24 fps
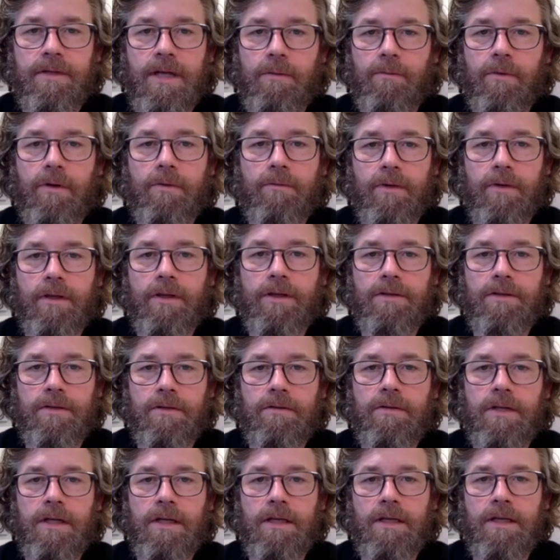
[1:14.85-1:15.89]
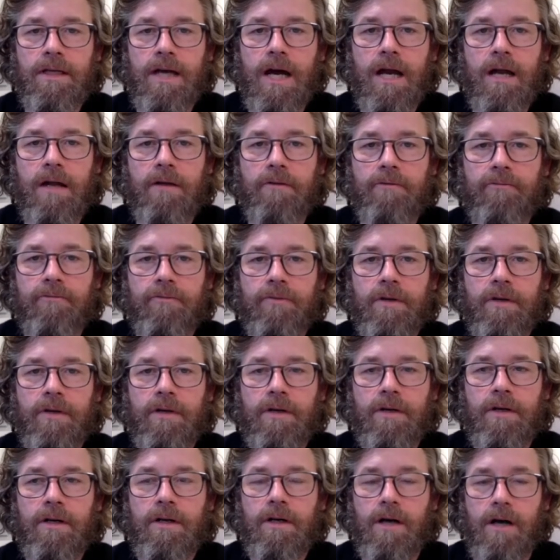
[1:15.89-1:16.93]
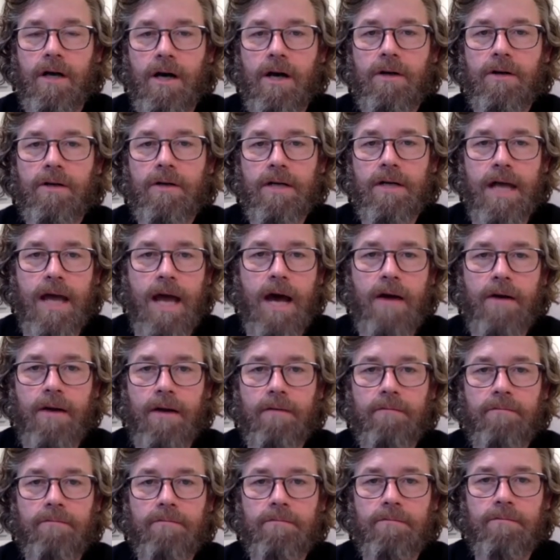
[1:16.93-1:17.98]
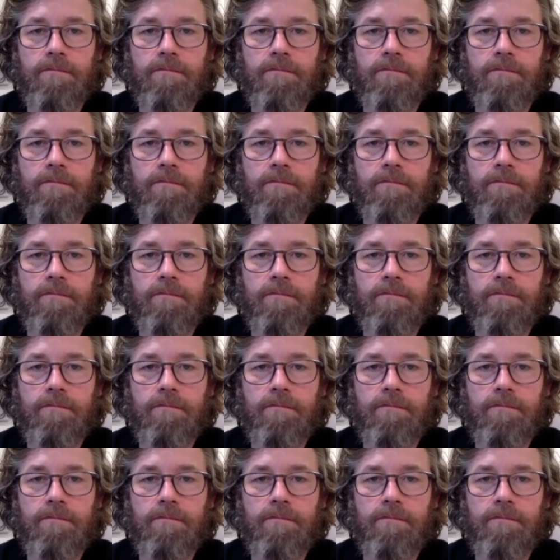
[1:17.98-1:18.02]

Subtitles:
and we really do need to kind of hunker down and